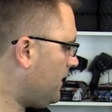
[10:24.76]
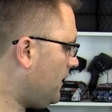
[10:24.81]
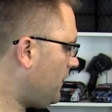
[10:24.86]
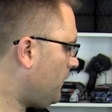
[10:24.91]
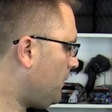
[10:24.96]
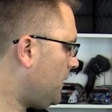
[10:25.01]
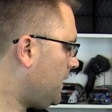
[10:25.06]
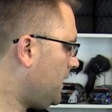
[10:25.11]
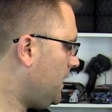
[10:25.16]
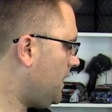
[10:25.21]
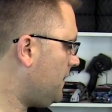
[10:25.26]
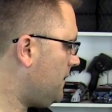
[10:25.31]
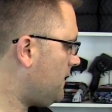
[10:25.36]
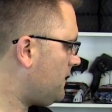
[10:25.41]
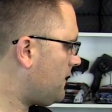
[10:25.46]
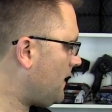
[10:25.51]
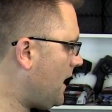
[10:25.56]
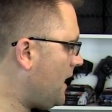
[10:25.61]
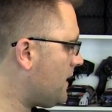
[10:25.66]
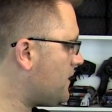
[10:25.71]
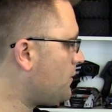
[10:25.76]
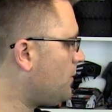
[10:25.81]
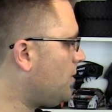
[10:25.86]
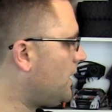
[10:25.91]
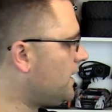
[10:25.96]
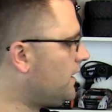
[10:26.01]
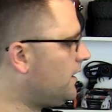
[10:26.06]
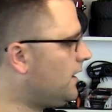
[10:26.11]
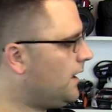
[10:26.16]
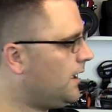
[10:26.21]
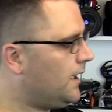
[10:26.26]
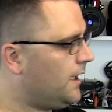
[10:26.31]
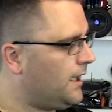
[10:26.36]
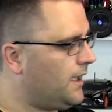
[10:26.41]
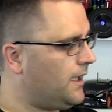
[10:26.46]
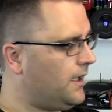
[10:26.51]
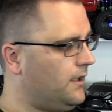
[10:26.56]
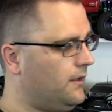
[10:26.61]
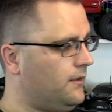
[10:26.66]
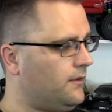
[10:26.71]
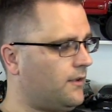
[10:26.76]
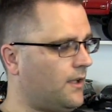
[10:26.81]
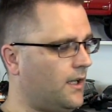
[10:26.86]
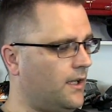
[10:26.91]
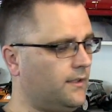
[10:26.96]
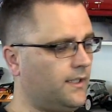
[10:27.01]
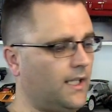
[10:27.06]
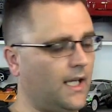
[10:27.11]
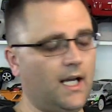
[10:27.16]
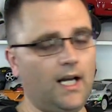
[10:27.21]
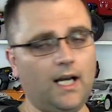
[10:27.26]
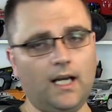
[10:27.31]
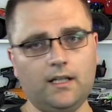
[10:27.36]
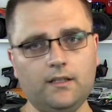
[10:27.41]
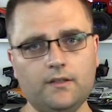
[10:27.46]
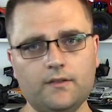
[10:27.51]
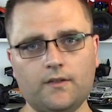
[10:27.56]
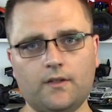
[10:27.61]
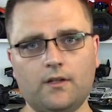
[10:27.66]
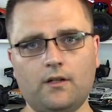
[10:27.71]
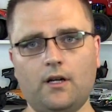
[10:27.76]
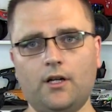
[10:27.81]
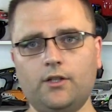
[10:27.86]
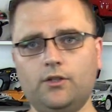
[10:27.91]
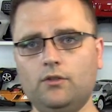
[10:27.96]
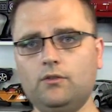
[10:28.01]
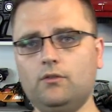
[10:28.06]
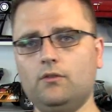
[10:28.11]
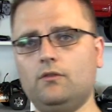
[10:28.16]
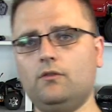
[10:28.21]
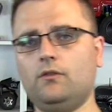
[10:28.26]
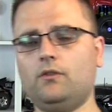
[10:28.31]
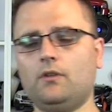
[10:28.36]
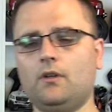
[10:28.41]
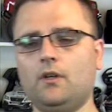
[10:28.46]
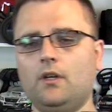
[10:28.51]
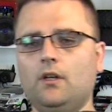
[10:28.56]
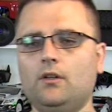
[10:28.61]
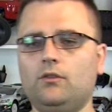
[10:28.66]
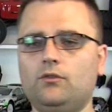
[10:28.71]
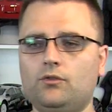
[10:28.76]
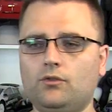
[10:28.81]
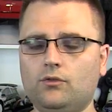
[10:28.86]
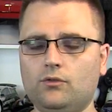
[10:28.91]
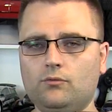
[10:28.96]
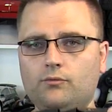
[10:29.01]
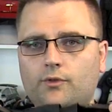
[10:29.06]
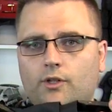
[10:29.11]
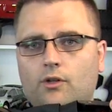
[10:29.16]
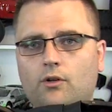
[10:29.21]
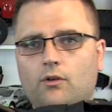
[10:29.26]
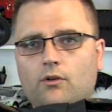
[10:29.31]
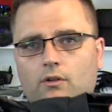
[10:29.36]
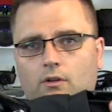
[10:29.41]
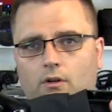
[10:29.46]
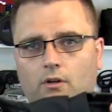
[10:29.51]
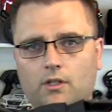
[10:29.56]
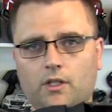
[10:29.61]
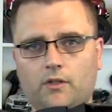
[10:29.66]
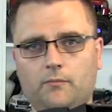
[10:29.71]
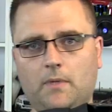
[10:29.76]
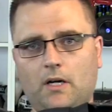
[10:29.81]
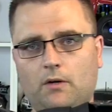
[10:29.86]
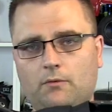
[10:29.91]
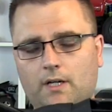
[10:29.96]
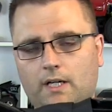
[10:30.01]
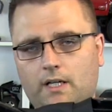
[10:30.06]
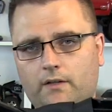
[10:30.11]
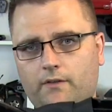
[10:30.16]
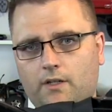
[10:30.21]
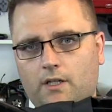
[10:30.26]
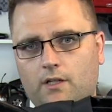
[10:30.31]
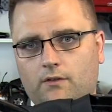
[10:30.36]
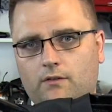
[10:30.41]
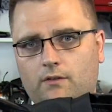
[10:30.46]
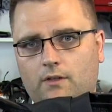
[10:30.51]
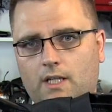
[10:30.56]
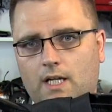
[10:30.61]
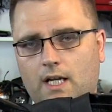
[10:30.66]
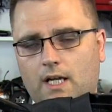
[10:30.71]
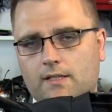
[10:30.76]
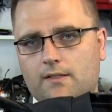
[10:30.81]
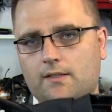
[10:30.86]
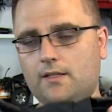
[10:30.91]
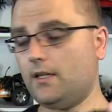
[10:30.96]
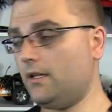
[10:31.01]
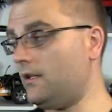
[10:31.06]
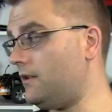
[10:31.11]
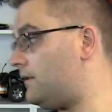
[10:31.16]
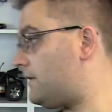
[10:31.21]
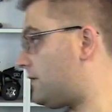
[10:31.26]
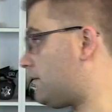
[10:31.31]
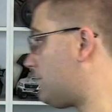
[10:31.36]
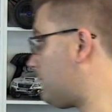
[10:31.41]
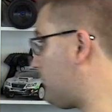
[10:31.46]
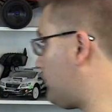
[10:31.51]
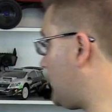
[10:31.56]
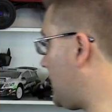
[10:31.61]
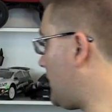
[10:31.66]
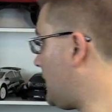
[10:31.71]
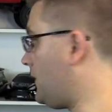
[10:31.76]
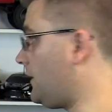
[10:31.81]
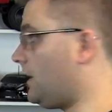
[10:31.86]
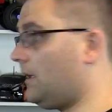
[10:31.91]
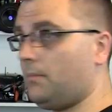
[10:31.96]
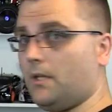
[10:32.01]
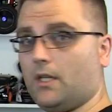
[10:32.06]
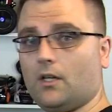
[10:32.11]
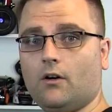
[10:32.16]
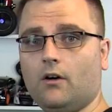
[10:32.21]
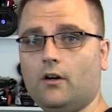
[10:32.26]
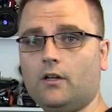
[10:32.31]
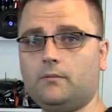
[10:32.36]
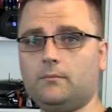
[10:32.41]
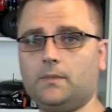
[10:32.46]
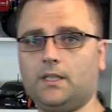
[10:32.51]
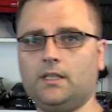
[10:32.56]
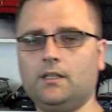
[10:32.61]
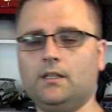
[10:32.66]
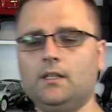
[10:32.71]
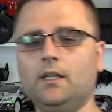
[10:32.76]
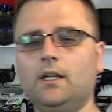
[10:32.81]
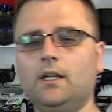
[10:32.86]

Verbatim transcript: this one here, this last one, is uh, the harness that I use to record all of my running videos of the RCs that you see behind me.